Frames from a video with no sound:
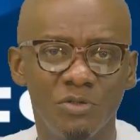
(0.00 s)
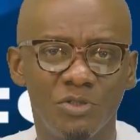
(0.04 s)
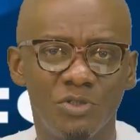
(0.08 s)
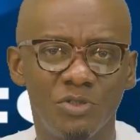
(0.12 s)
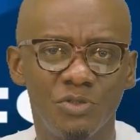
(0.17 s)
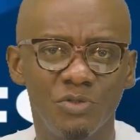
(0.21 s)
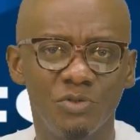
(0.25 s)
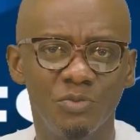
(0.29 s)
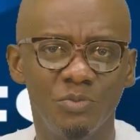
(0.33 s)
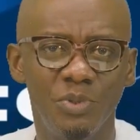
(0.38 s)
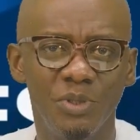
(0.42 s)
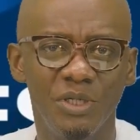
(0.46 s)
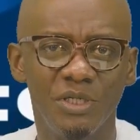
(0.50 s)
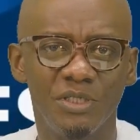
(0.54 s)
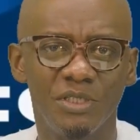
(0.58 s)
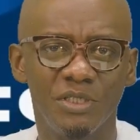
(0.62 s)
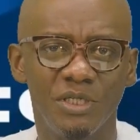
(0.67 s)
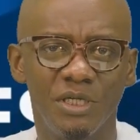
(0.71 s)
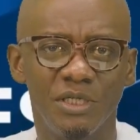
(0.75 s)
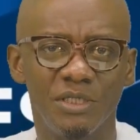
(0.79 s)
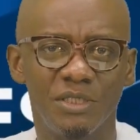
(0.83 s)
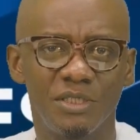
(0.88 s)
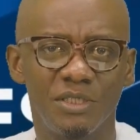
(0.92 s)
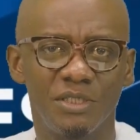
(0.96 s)
on to
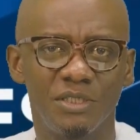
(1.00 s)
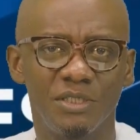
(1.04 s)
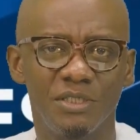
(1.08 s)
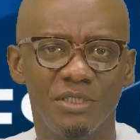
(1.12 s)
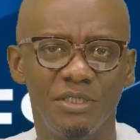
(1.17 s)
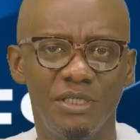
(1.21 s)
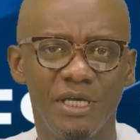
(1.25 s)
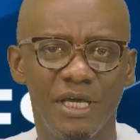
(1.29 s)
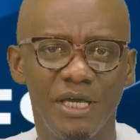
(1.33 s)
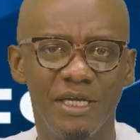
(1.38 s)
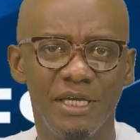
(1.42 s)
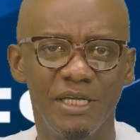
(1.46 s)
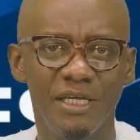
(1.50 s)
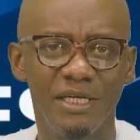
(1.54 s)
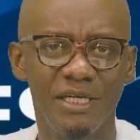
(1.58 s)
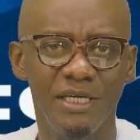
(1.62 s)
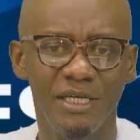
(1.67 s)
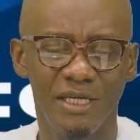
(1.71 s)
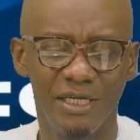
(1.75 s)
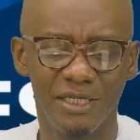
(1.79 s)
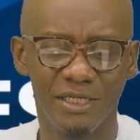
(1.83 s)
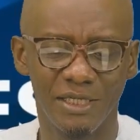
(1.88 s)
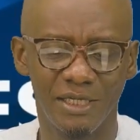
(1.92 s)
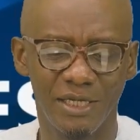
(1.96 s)
Business
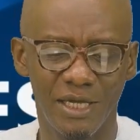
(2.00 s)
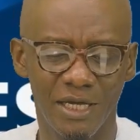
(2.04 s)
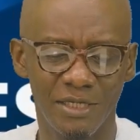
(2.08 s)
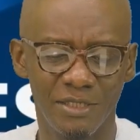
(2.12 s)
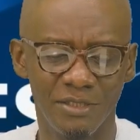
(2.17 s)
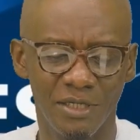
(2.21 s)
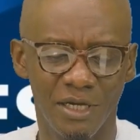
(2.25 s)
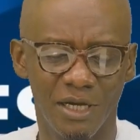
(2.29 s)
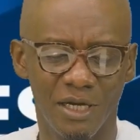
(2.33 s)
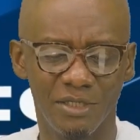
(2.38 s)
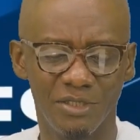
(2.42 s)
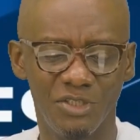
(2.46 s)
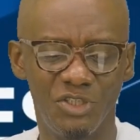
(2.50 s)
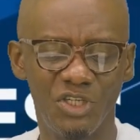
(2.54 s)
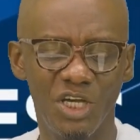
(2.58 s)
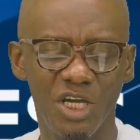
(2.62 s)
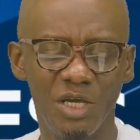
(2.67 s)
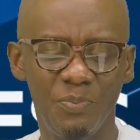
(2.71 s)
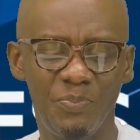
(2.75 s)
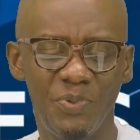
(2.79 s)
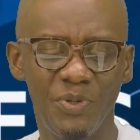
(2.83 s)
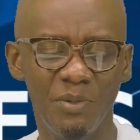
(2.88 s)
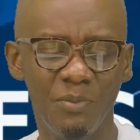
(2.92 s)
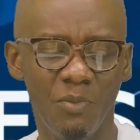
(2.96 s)
Daily in Kenya.
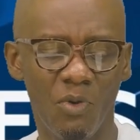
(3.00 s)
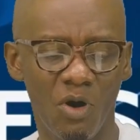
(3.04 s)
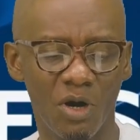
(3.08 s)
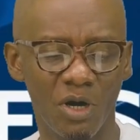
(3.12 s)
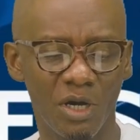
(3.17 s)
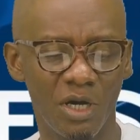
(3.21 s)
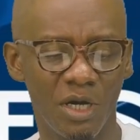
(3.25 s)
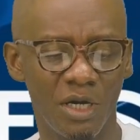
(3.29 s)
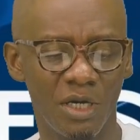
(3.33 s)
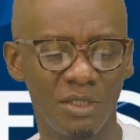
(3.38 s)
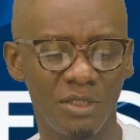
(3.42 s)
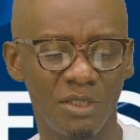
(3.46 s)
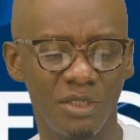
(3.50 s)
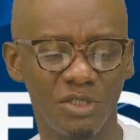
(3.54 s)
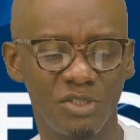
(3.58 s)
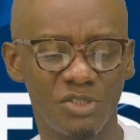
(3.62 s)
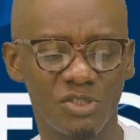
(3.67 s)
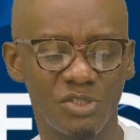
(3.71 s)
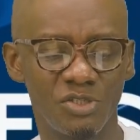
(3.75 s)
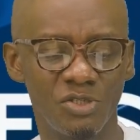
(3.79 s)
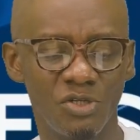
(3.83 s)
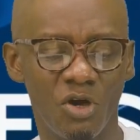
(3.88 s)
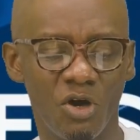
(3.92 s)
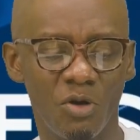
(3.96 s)
JPMorgan
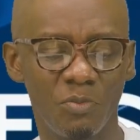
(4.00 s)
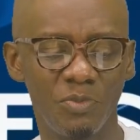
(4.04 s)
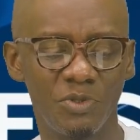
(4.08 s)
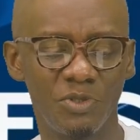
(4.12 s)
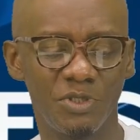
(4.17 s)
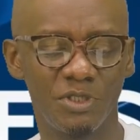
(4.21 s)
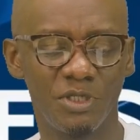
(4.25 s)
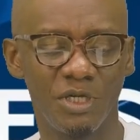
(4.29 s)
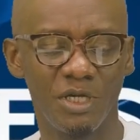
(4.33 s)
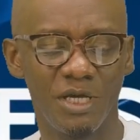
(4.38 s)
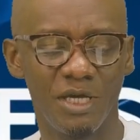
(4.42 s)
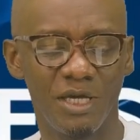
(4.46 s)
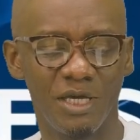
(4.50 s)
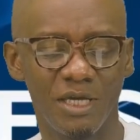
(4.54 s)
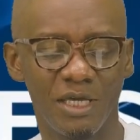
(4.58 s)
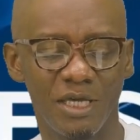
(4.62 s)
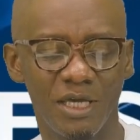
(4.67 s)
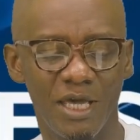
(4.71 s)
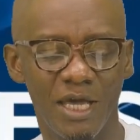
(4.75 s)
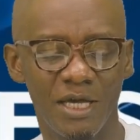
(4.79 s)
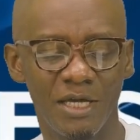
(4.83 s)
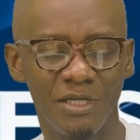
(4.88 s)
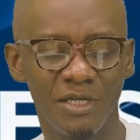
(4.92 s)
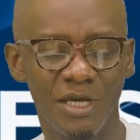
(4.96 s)
Snubs
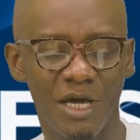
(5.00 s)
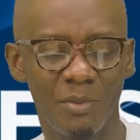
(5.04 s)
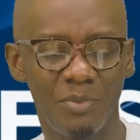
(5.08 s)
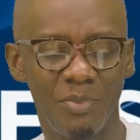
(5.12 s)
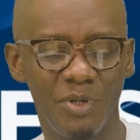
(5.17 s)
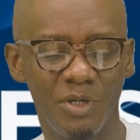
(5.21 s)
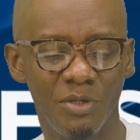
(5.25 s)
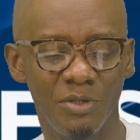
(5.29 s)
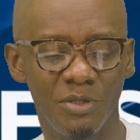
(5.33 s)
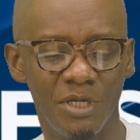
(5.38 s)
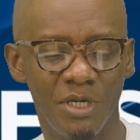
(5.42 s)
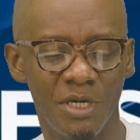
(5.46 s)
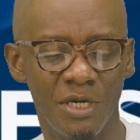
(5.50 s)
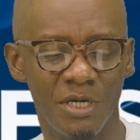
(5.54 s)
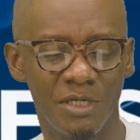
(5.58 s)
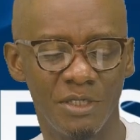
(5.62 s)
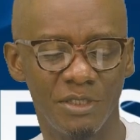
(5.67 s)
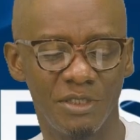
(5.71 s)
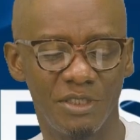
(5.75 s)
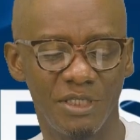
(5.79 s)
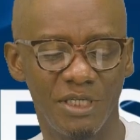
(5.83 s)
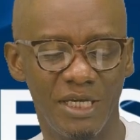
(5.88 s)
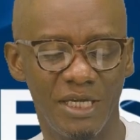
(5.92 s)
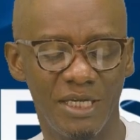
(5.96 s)
Kenya
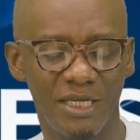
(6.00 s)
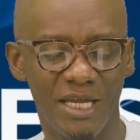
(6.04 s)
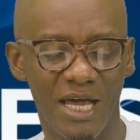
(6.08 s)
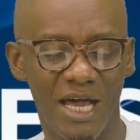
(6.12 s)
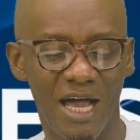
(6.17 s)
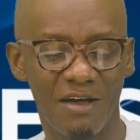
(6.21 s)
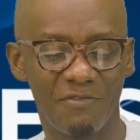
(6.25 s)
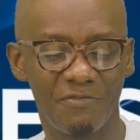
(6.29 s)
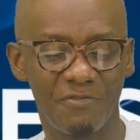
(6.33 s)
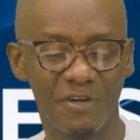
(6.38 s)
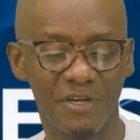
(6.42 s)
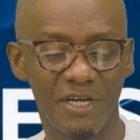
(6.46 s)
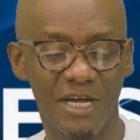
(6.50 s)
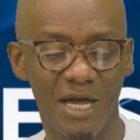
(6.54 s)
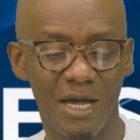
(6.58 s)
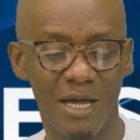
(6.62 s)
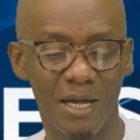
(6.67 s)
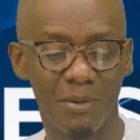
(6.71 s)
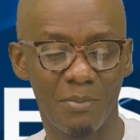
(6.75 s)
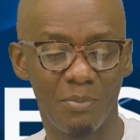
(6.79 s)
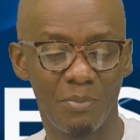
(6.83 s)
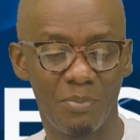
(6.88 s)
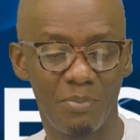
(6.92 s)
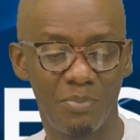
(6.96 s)
Billionaires in
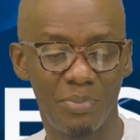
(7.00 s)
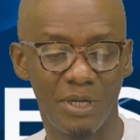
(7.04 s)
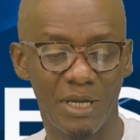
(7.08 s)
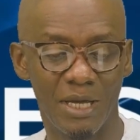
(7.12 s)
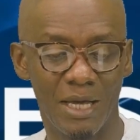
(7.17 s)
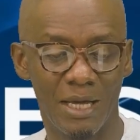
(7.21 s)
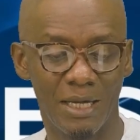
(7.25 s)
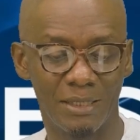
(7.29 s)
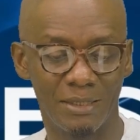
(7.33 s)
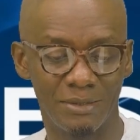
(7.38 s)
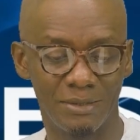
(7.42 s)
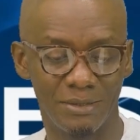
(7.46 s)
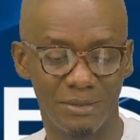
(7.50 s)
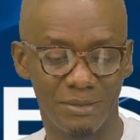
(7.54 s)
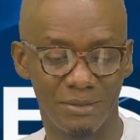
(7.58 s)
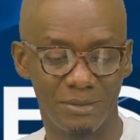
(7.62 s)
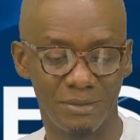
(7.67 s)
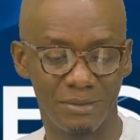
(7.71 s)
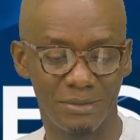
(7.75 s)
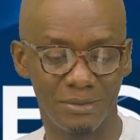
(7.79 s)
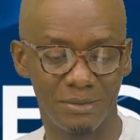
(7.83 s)
Africa Plan.